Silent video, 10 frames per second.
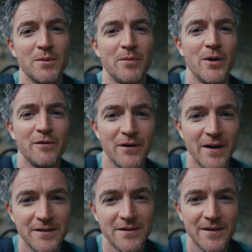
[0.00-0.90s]
prepare for
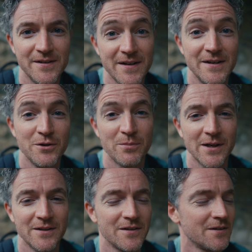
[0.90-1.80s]
handstands in your
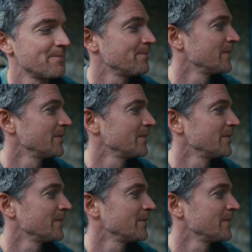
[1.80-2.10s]
practice.